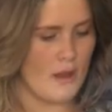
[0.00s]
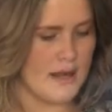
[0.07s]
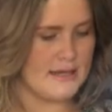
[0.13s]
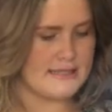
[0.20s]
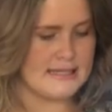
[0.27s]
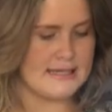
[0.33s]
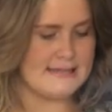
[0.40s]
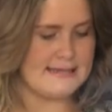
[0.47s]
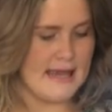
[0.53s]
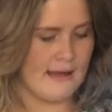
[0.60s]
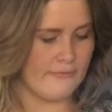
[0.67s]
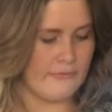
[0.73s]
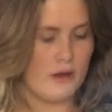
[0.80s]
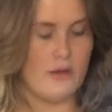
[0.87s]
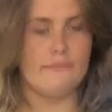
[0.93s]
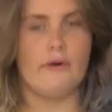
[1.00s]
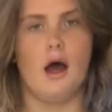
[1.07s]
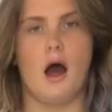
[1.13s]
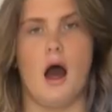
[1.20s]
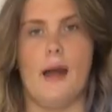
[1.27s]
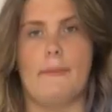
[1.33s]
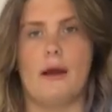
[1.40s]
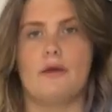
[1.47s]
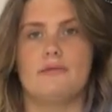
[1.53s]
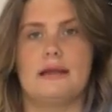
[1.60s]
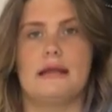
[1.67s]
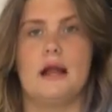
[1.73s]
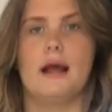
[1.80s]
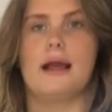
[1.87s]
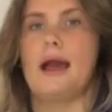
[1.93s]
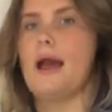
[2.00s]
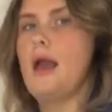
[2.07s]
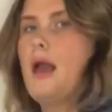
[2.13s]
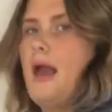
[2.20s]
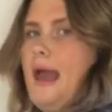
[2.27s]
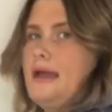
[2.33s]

and it's a definite vibe i really like it